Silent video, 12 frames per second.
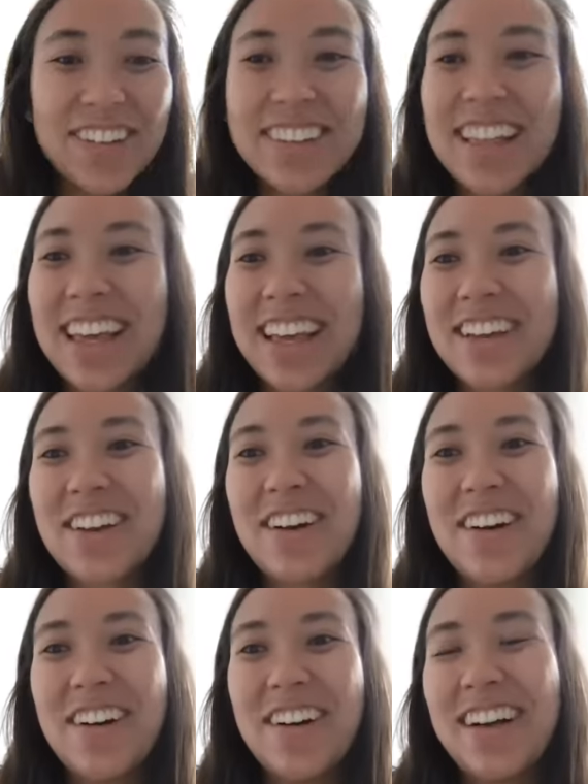like
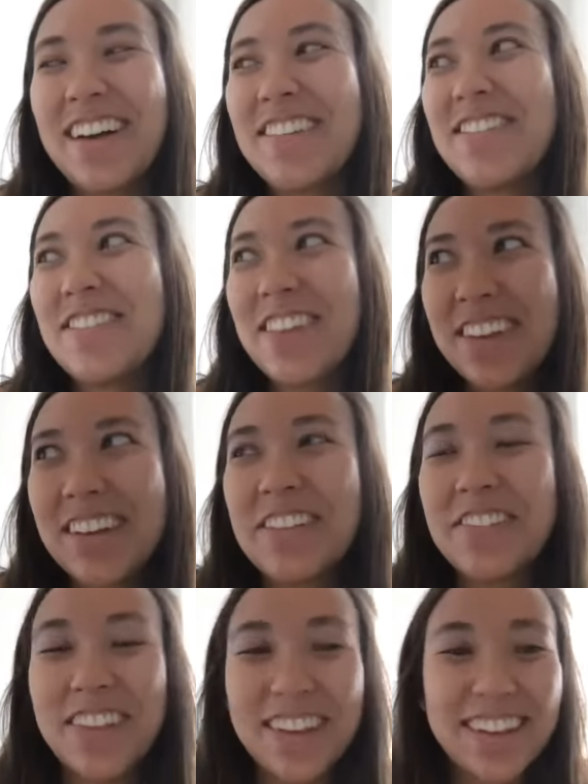
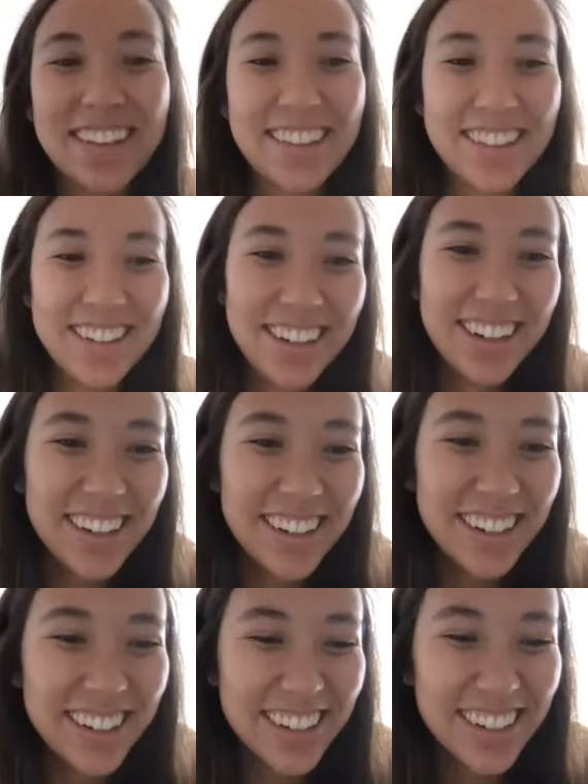very, very
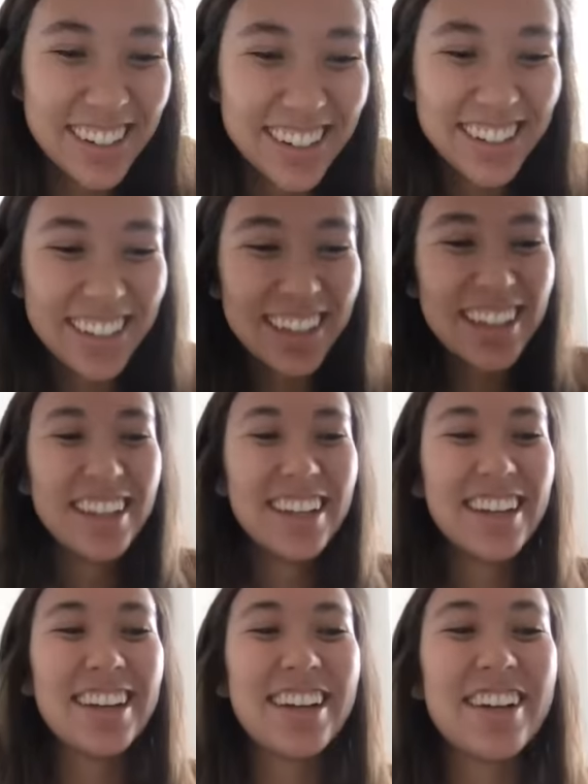little.
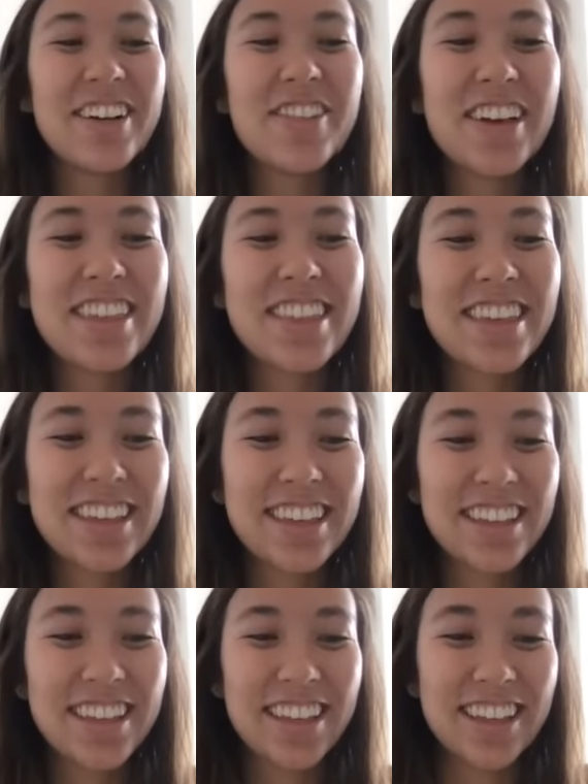I
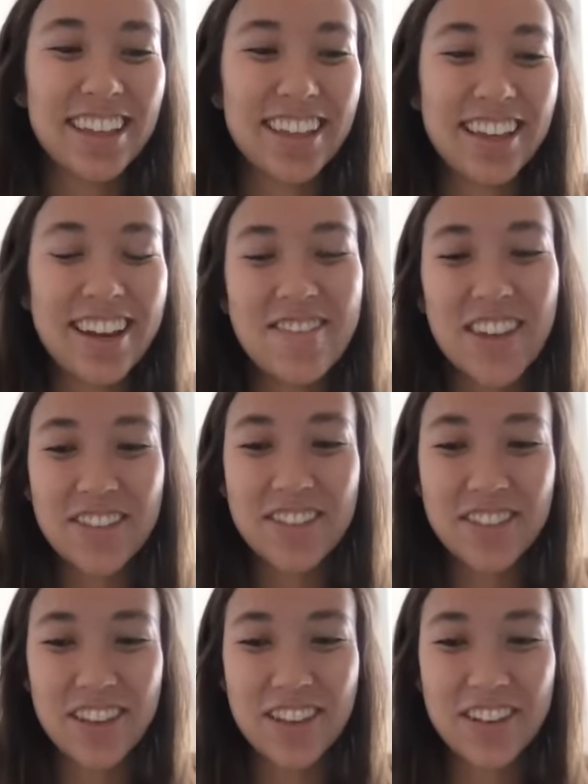think, and
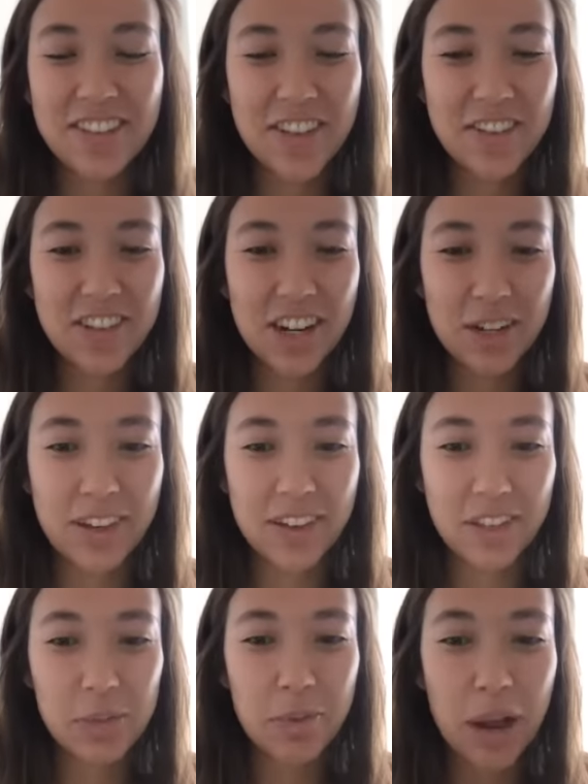I know we've talked
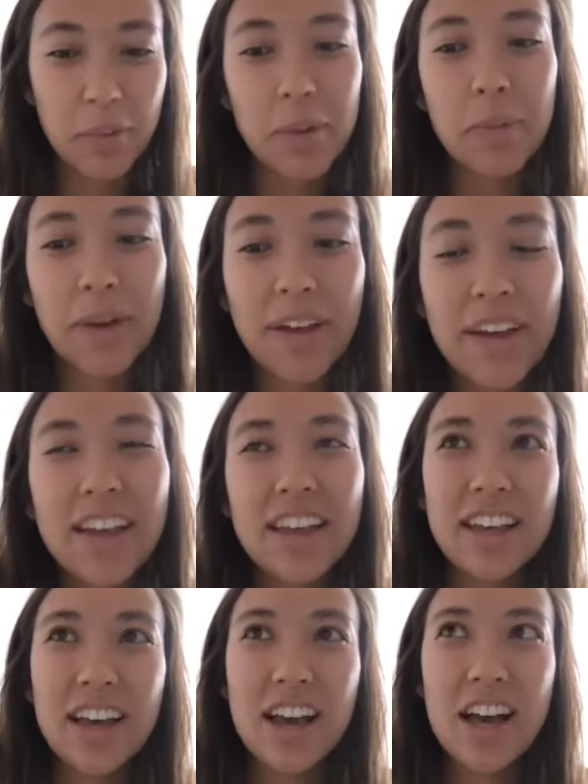about this probably, but
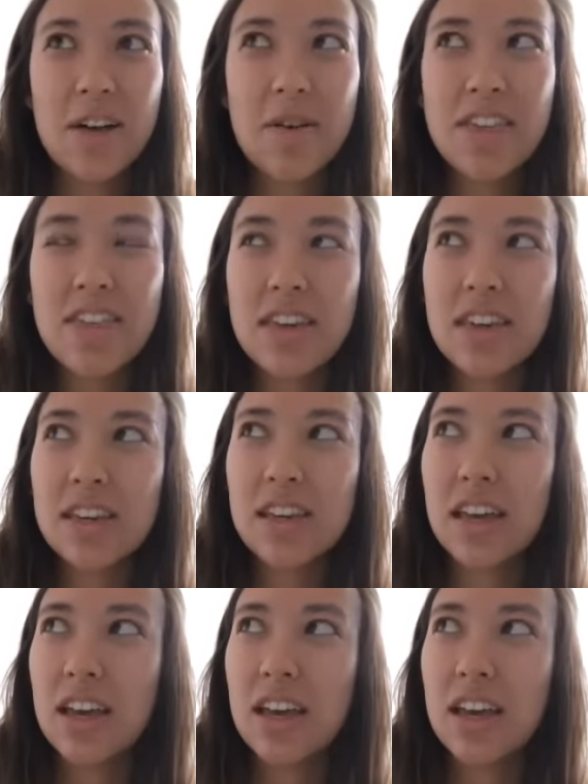I think